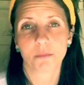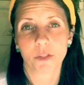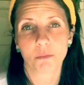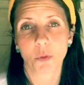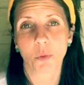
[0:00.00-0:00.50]

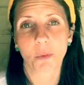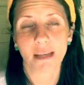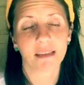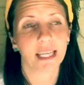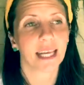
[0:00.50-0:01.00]
with some bubble
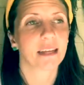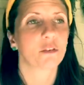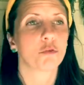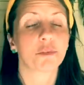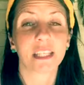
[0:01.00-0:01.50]
bath in it,
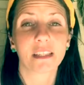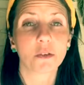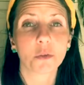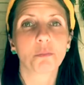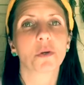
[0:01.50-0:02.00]
or reading a
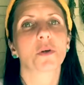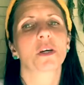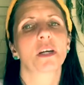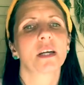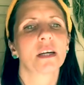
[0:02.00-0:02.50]
good book.